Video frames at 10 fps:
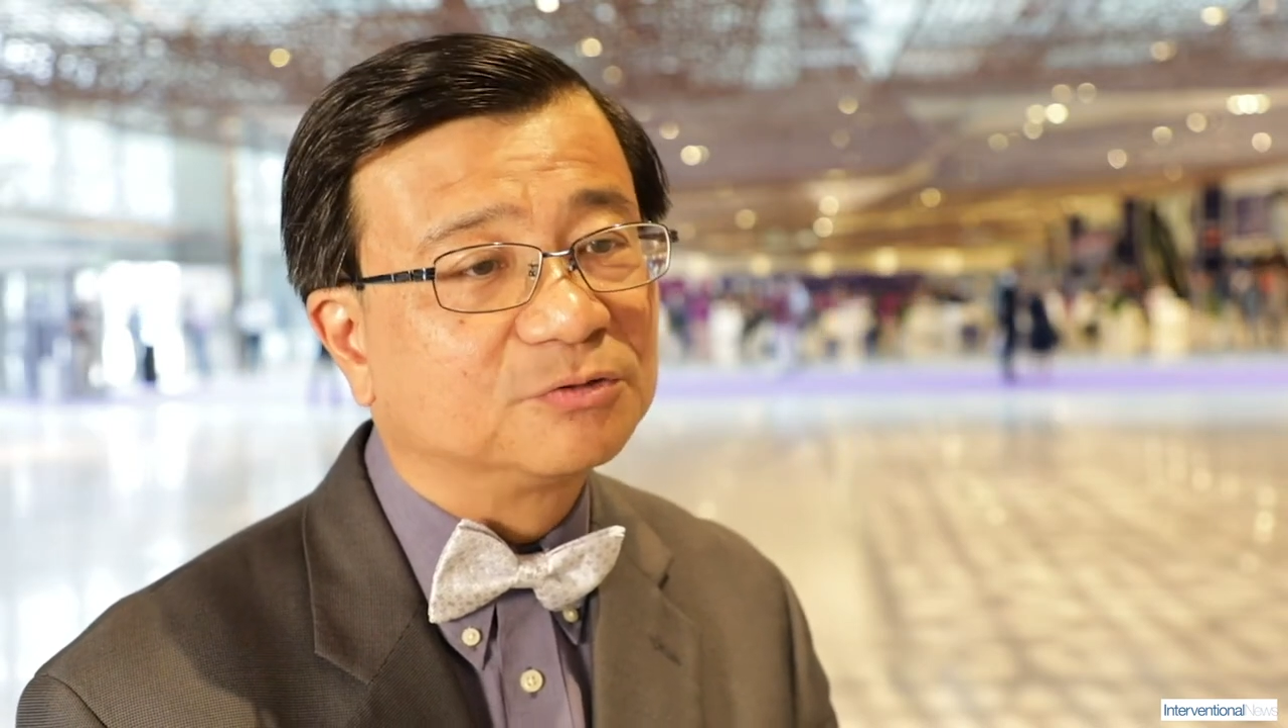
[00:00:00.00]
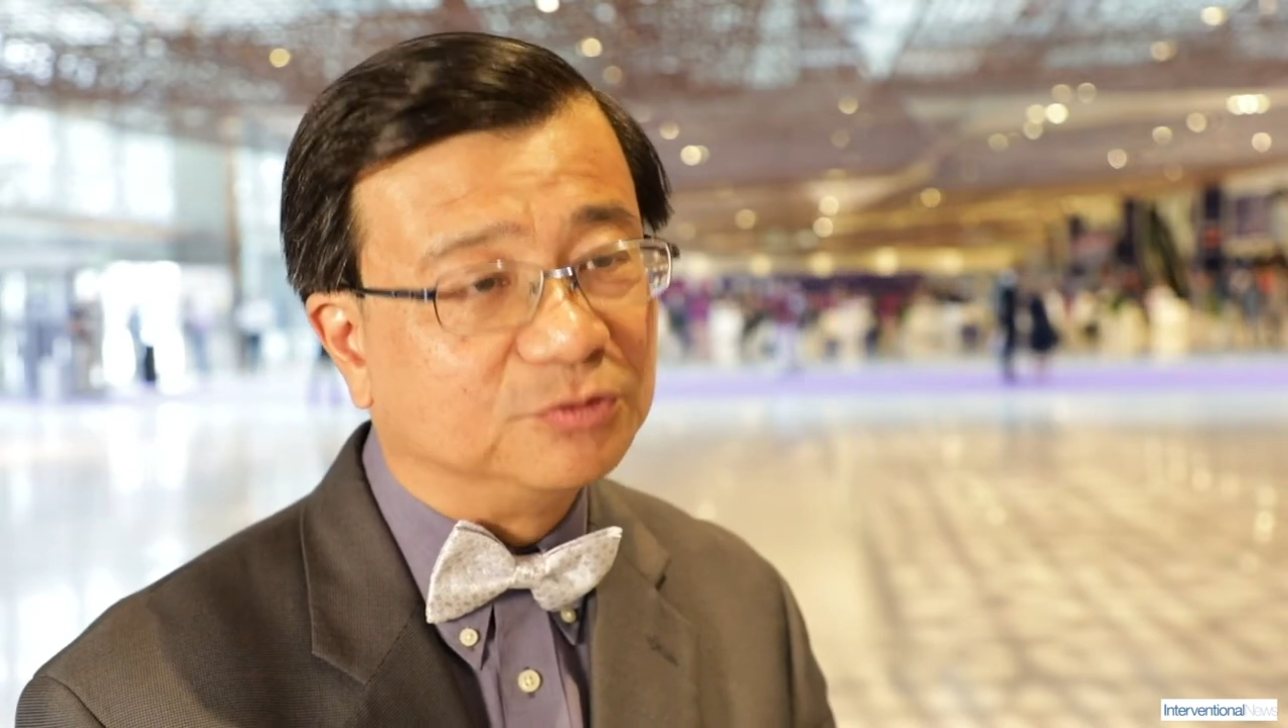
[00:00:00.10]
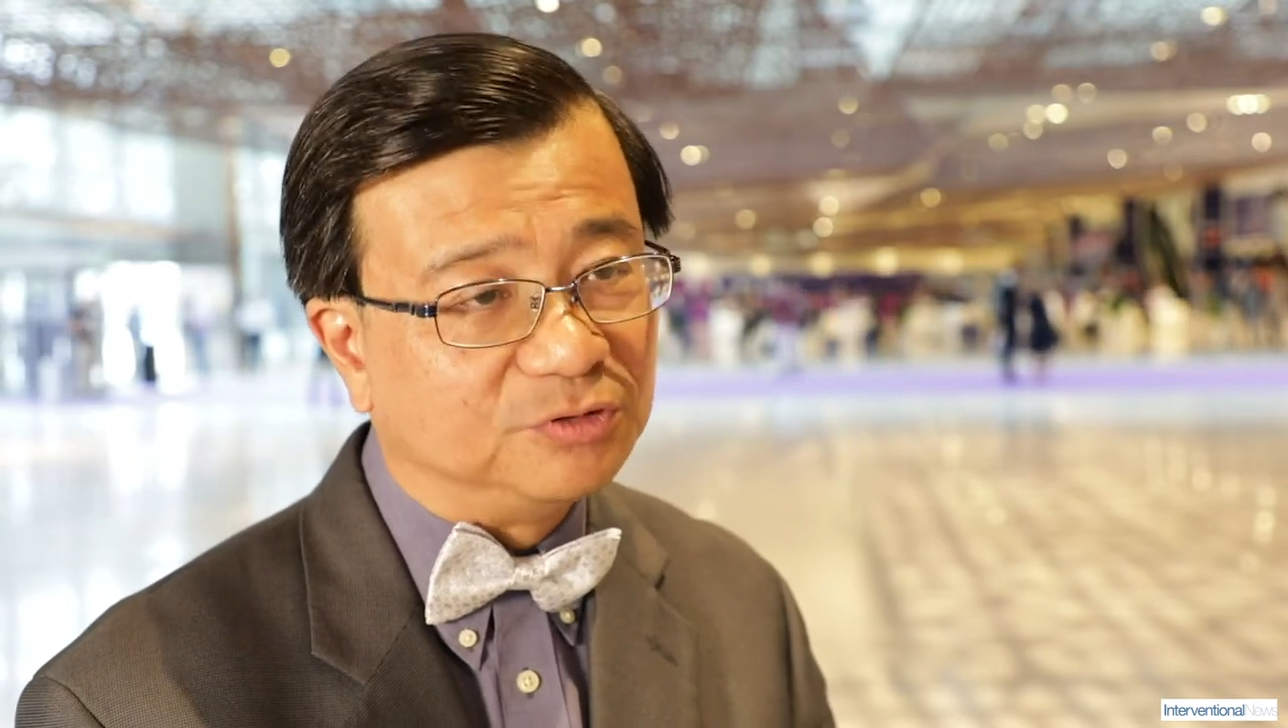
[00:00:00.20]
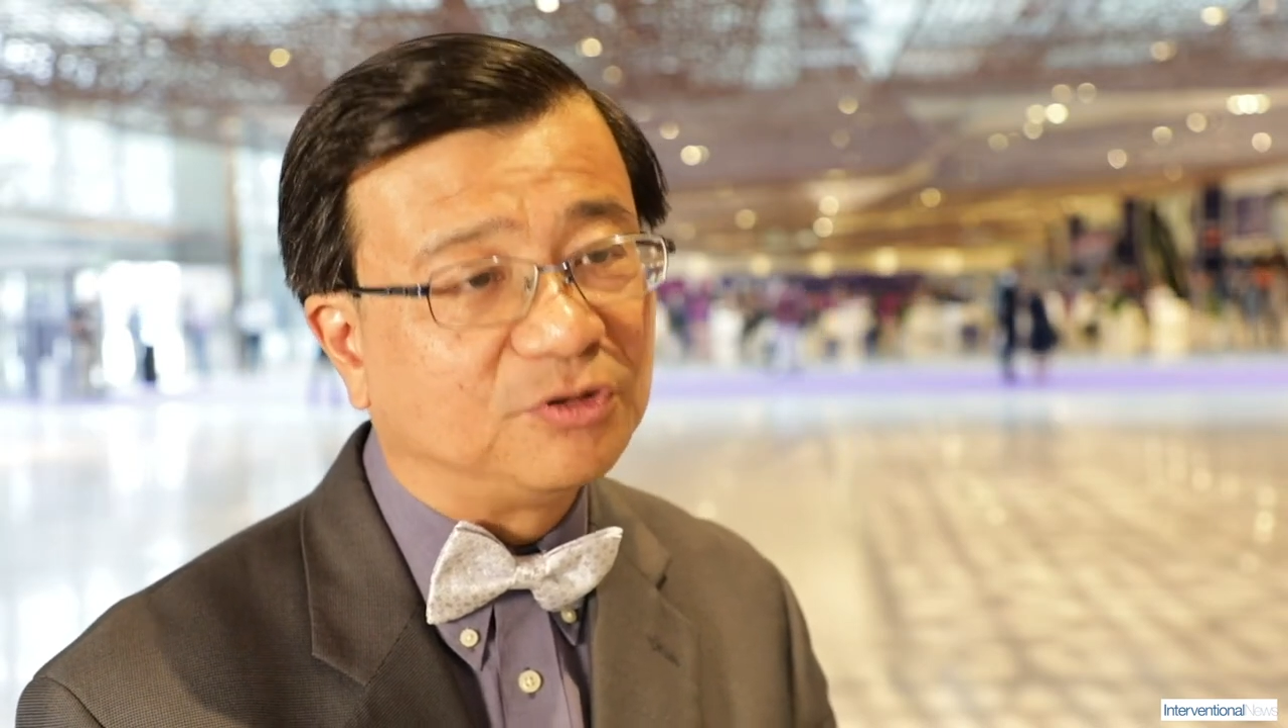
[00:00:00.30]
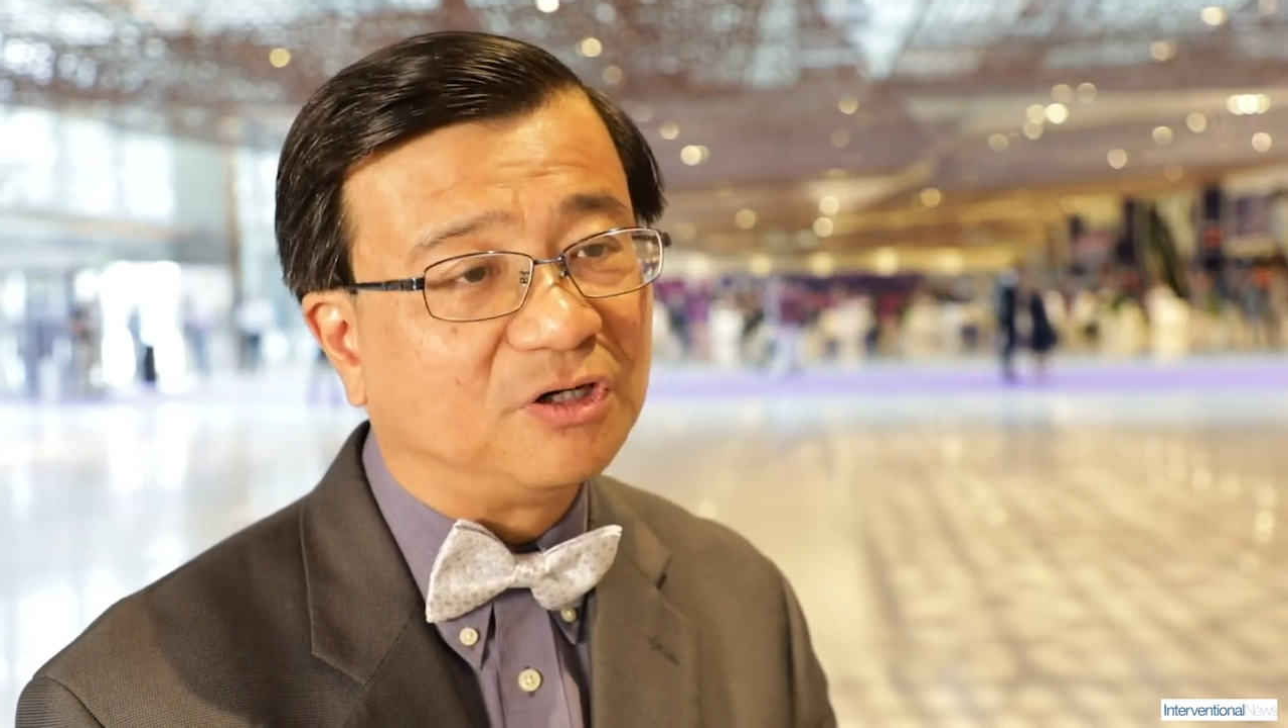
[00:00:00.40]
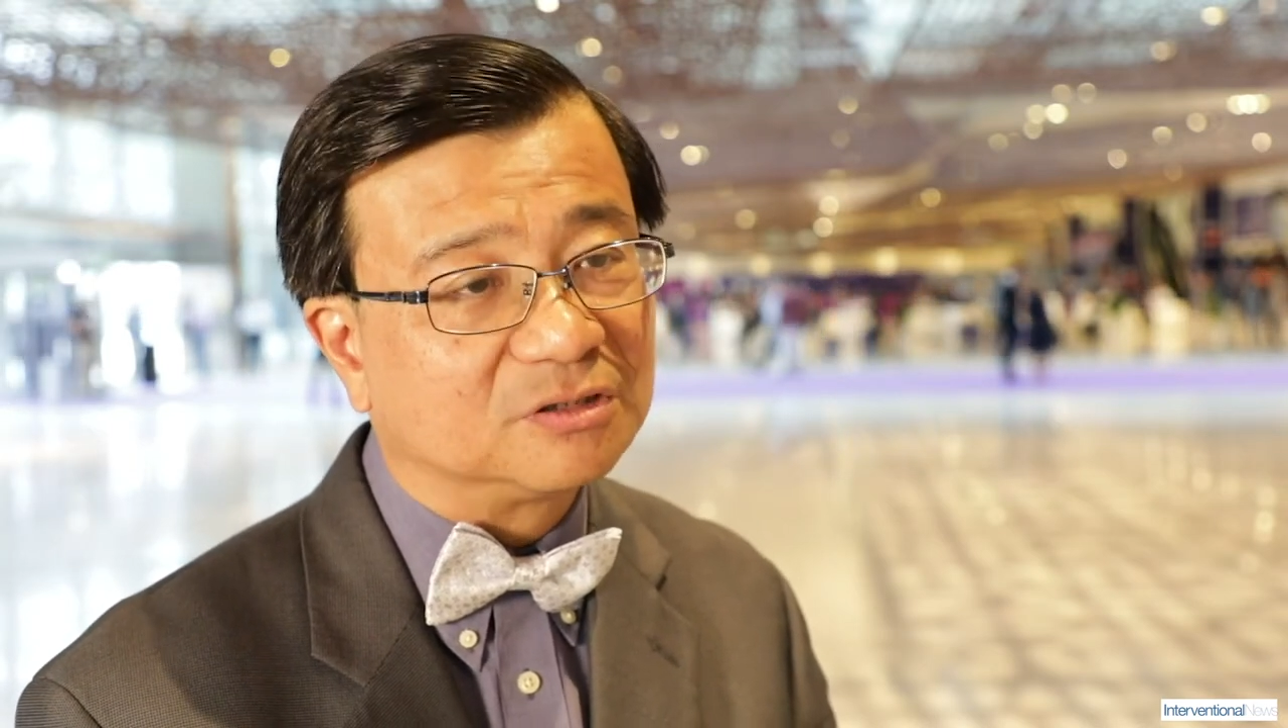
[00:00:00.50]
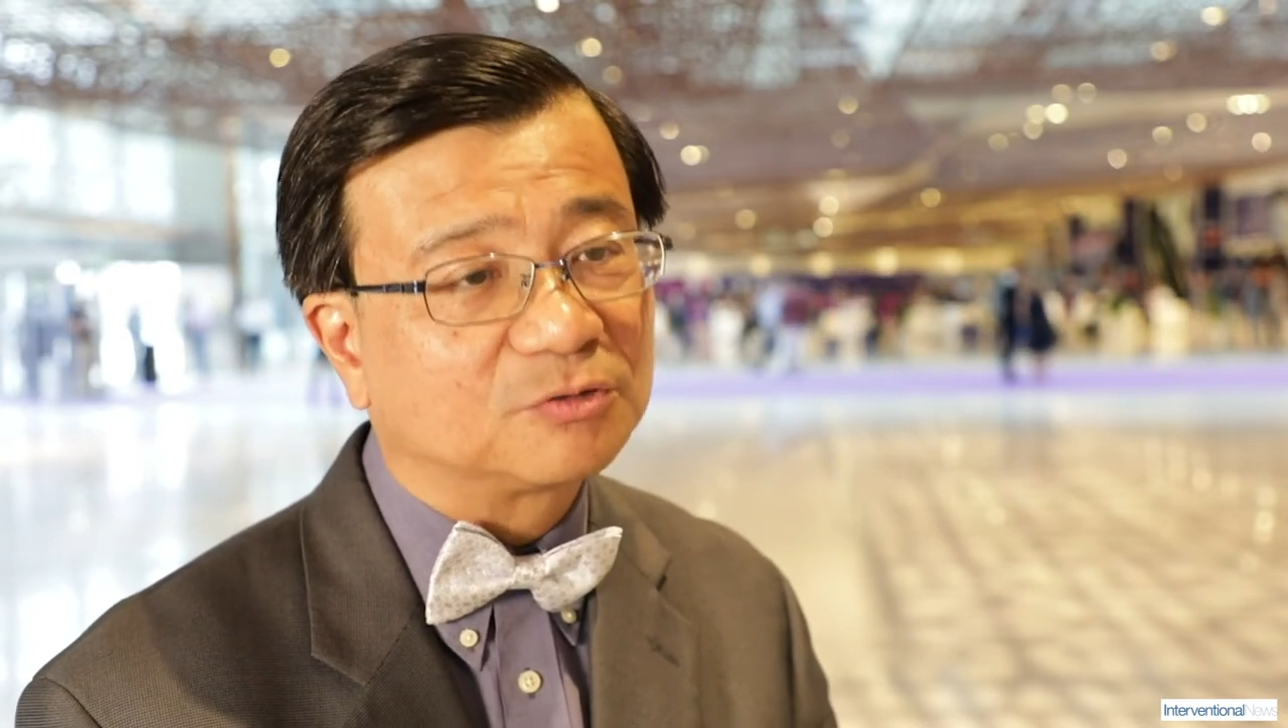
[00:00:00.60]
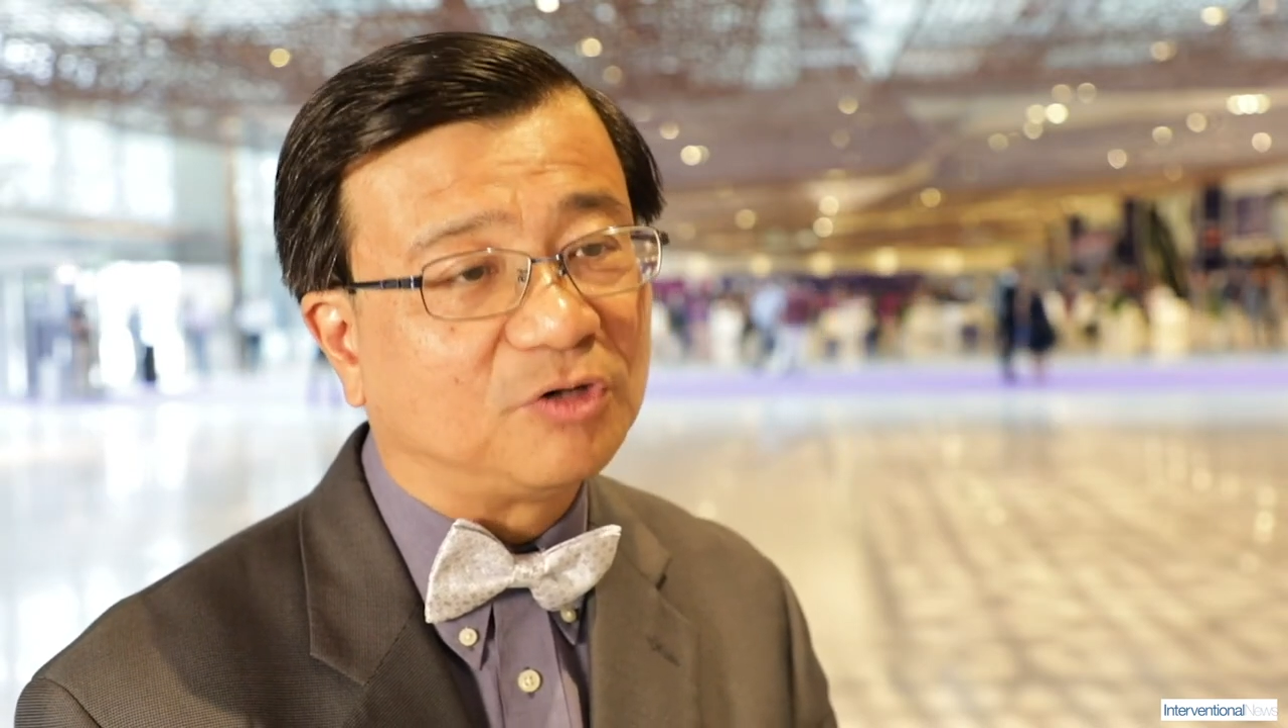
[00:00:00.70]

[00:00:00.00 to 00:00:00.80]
could not